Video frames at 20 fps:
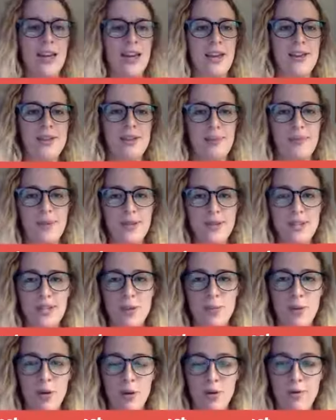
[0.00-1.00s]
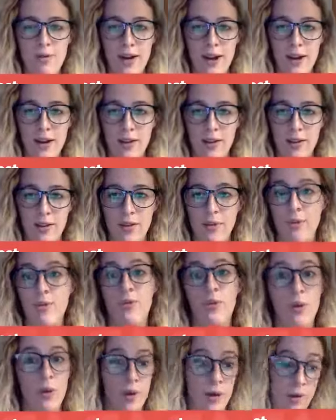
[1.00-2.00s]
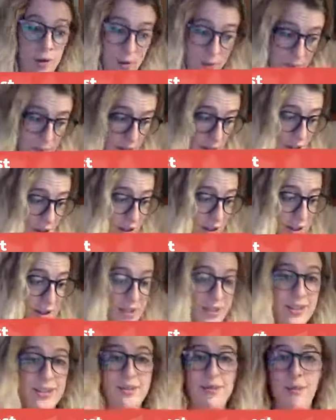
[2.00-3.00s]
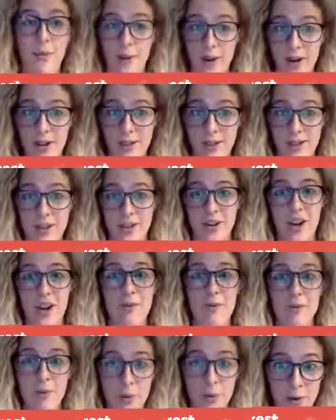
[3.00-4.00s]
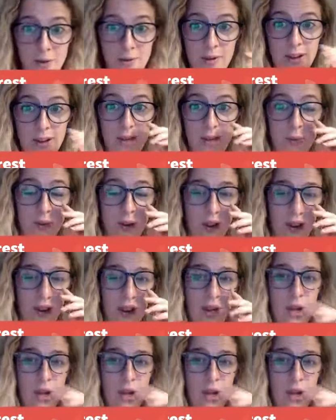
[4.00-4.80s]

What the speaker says: is a business profile for Pinterest, for Instagram, for Facebook